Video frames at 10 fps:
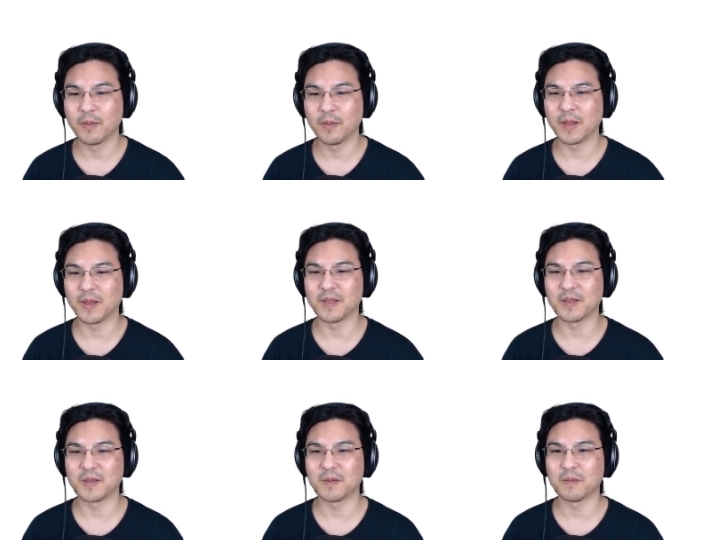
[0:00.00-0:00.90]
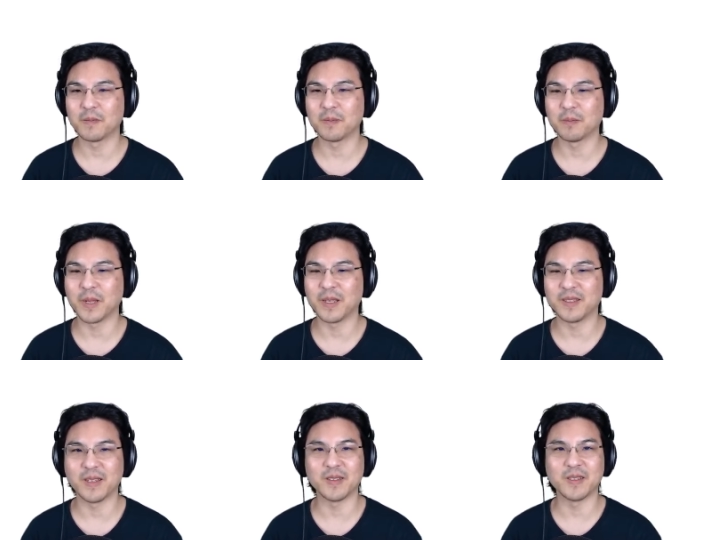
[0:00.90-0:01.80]
because my
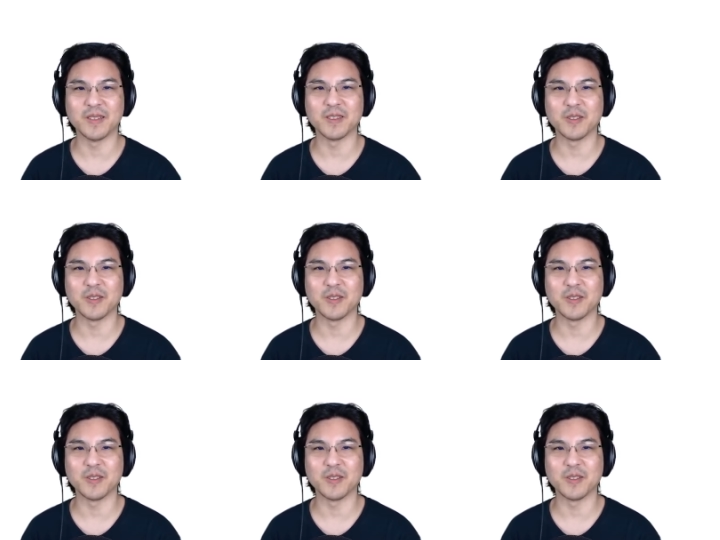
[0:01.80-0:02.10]
intention is